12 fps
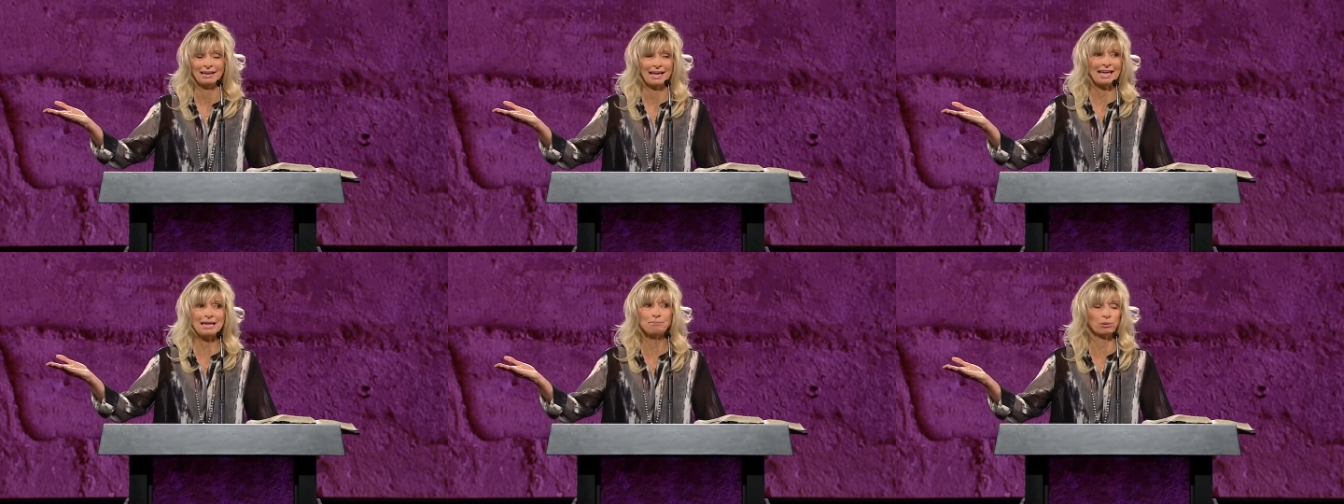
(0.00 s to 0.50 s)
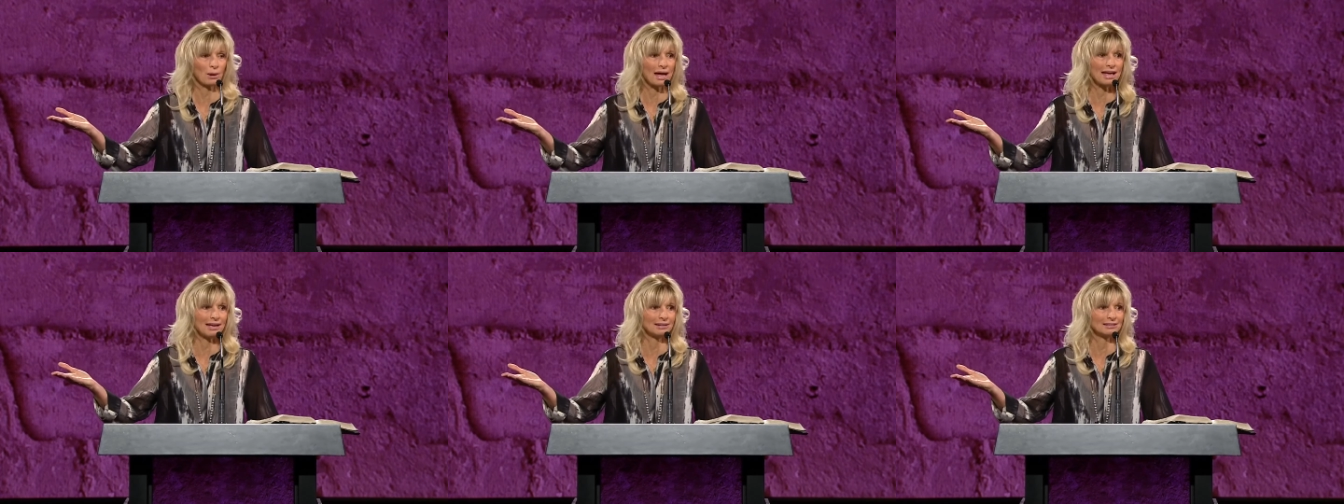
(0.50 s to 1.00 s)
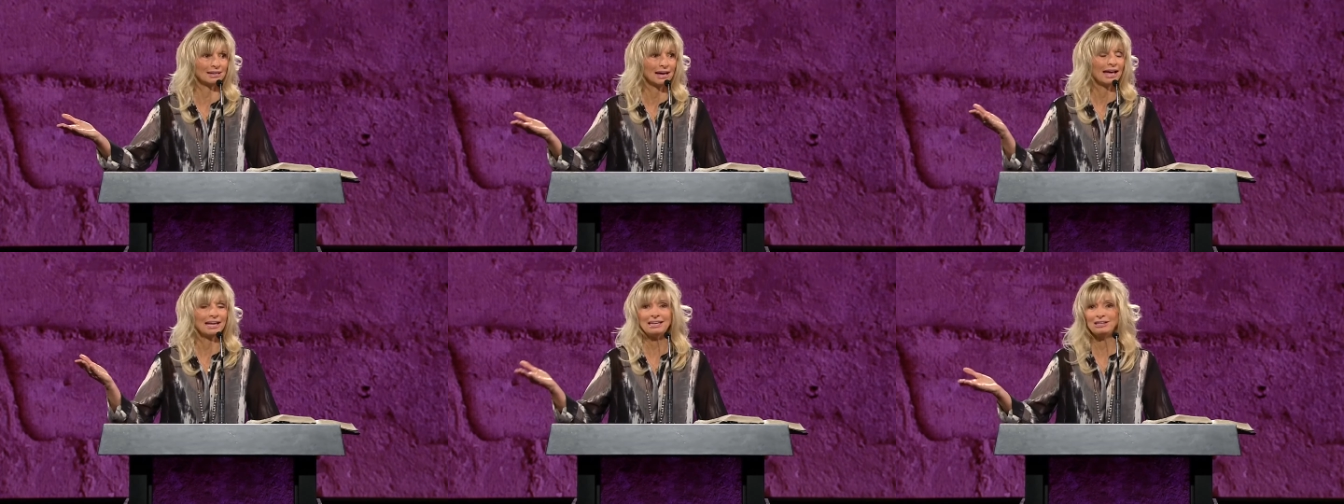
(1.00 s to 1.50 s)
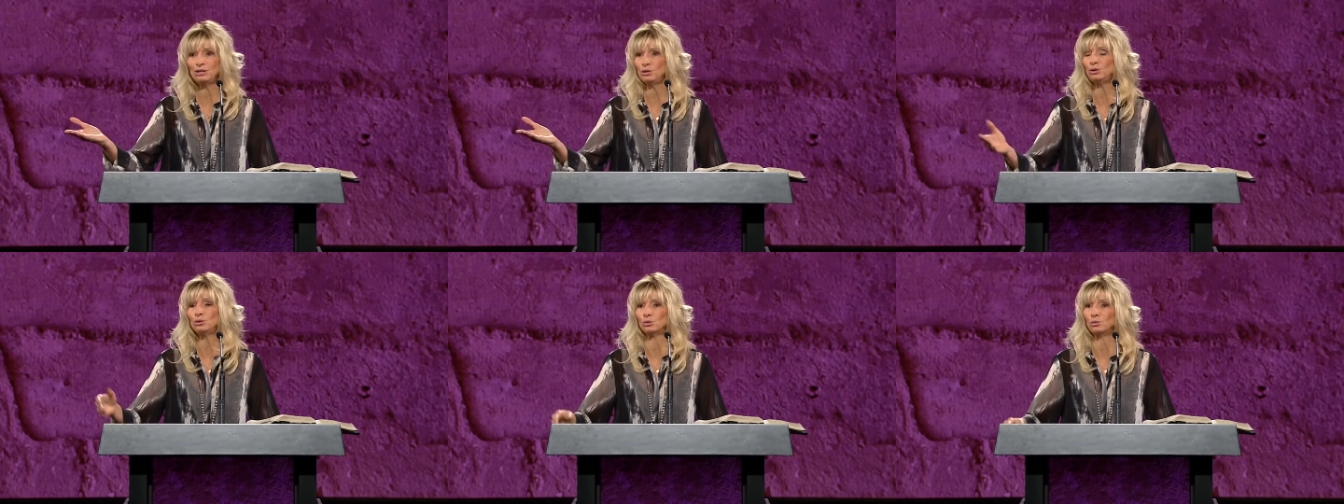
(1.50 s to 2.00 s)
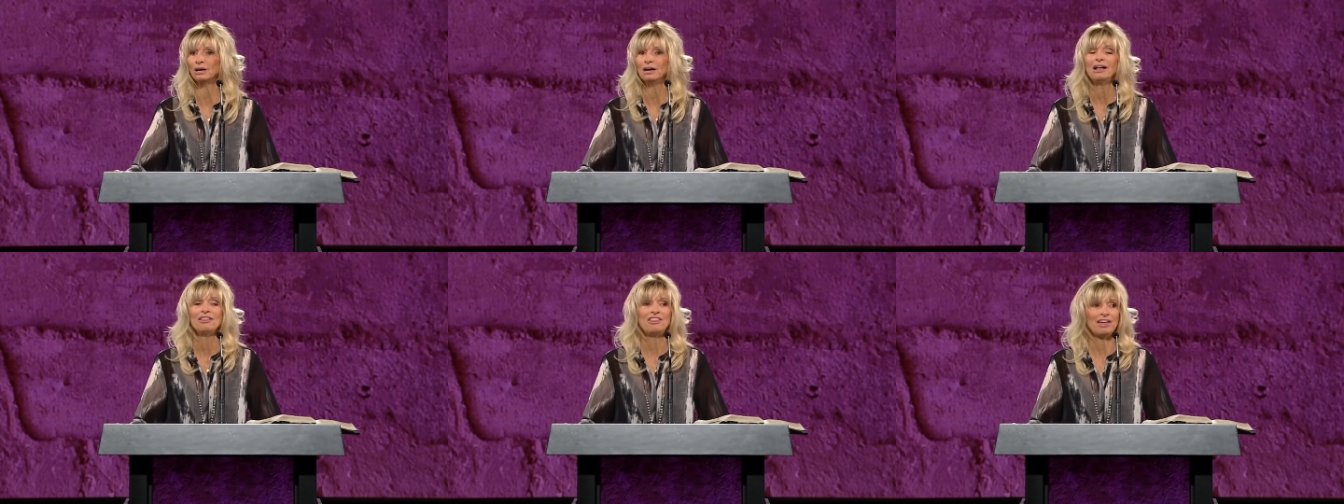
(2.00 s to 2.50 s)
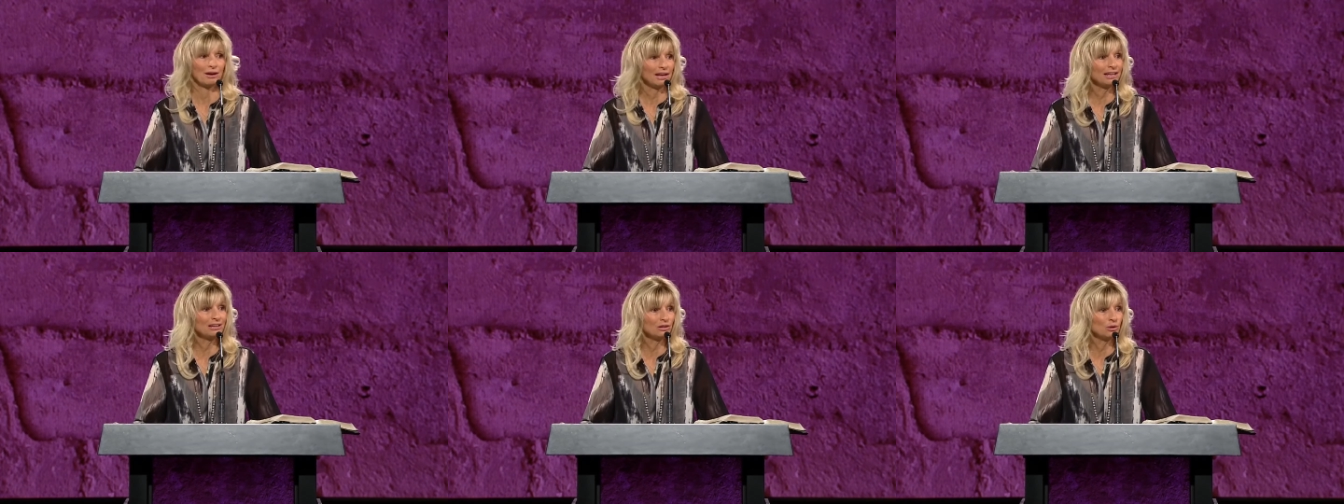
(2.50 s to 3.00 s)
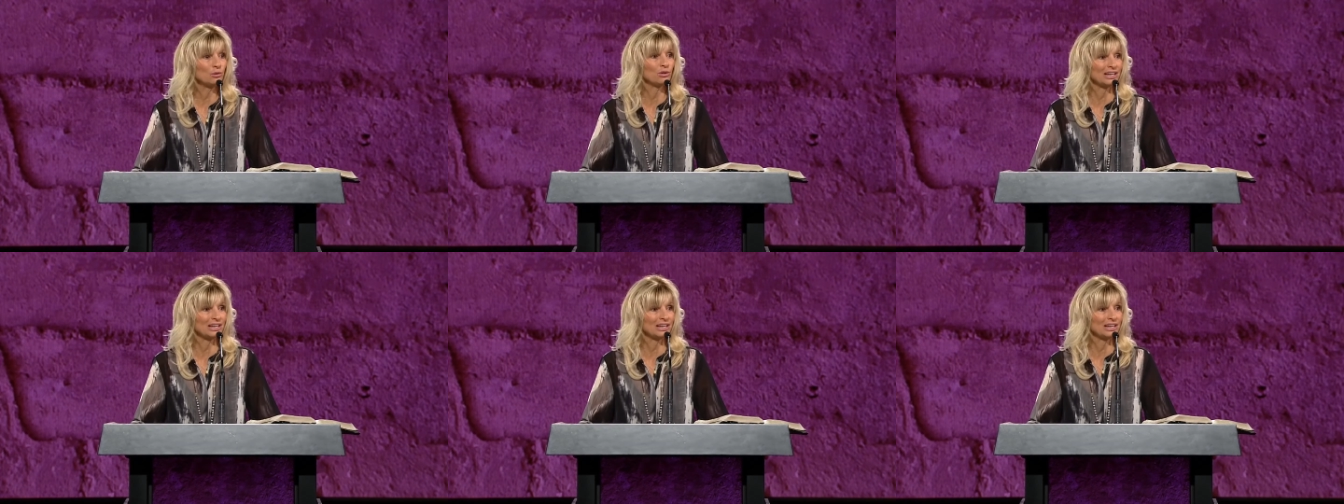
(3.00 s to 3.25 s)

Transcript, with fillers: He prayed. He knew that he knew that